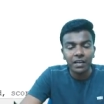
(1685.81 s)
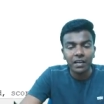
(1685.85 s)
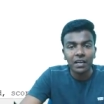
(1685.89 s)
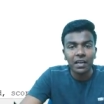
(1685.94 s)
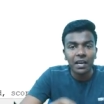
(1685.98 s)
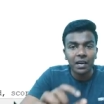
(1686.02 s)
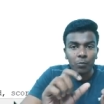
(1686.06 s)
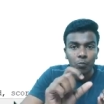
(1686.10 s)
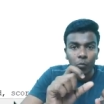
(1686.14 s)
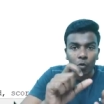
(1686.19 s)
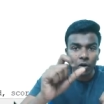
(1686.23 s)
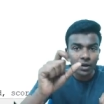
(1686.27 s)
like
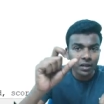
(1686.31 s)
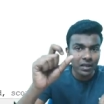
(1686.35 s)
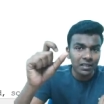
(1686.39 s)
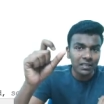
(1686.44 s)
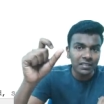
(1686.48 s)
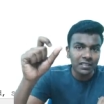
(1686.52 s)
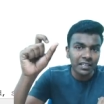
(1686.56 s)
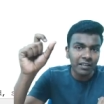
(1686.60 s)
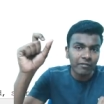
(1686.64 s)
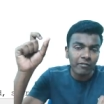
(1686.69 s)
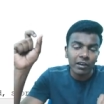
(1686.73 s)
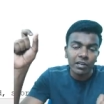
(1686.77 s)
model is
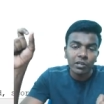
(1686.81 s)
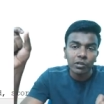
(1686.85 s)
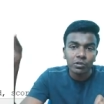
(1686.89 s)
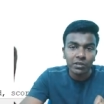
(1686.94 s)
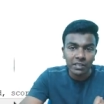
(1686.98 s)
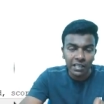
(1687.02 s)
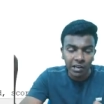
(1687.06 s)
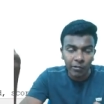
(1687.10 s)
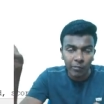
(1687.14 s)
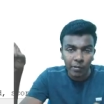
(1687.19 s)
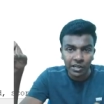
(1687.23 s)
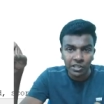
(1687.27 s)
equal to
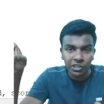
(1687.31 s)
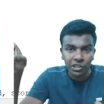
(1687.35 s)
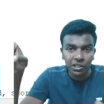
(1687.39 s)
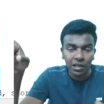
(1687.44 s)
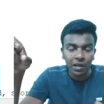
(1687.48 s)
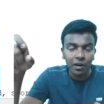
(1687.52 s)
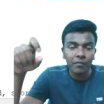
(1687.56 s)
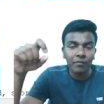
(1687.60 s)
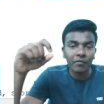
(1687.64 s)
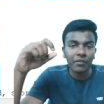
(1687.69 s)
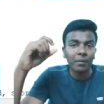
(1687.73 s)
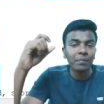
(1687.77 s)
sequential
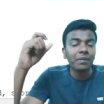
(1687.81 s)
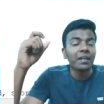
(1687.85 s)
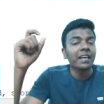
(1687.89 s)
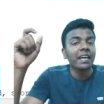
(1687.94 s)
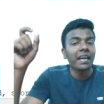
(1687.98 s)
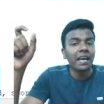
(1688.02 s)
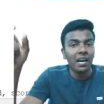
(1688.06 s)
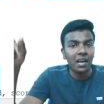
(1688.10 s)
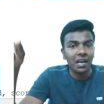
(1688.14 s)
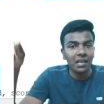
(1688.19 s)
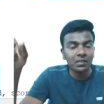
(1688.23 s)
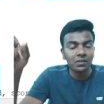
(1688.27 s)
from the
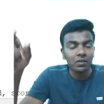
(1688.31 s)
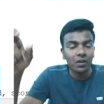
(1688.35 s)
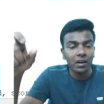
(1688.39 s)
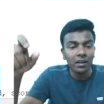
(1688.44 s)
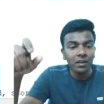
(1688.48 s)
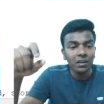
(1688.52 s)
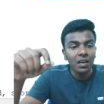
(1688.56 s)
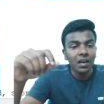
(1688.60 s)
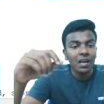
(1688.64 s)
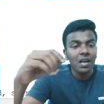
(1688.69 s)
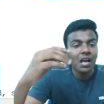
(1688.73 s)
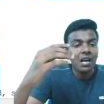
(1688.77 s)
keras, right?